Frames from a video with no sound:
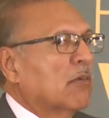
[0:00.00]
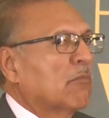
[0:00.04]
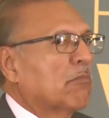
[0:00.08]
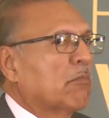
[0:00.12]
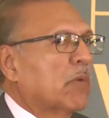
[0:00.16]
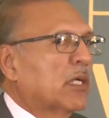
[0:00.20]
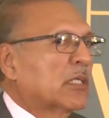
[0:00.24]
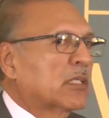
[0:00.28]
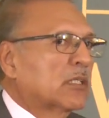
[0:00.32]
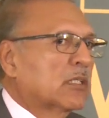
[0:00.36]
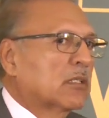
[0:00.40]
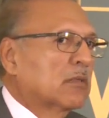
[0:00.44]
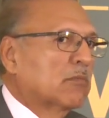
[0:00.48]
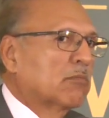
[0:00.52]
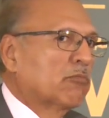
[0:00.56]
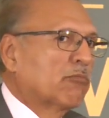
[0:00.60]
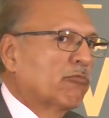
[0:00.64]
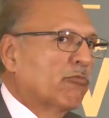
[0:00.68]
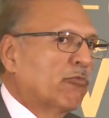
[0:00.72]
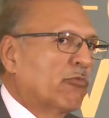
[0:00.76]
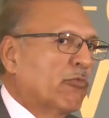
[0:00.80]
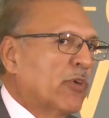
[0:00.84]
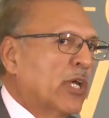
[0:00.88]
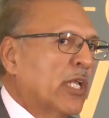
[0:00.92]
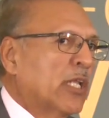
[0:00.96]
but
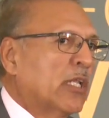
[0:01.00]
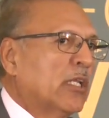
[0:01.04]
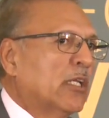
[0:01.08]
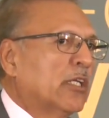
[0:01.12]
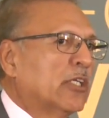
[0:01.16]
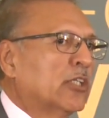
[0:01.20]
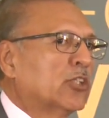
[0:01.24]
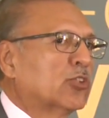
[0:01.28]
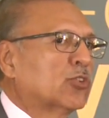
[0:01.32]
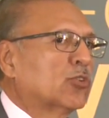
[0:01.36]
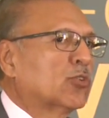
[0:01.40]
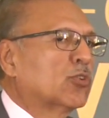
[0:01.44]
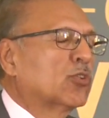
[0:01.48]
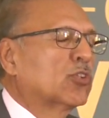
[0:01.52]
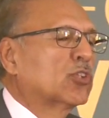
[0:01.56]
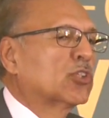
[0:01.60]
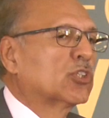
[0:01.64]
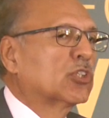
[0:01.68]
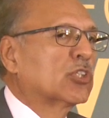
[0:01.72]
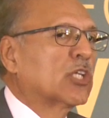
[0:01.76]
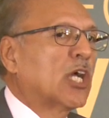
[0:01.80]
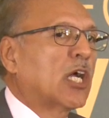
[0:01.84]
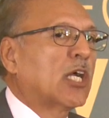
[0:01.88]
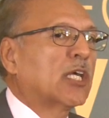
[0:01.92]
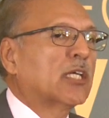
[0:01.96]
well, it should
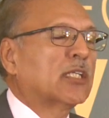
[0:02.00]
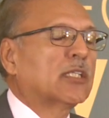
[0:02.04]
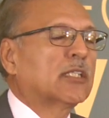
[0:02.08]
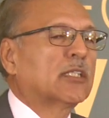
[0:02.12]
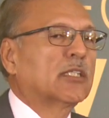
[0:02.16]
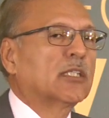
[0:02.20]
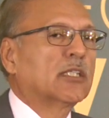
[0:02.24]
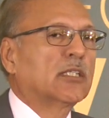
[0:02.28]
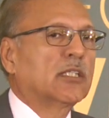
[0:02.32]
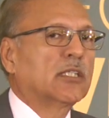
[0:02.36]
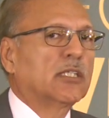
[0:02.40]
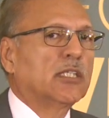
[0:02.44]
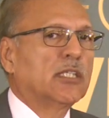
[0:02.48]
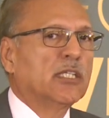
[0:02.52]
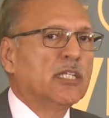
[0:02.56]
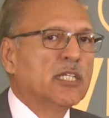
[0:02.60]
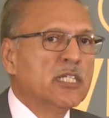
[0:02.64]
start the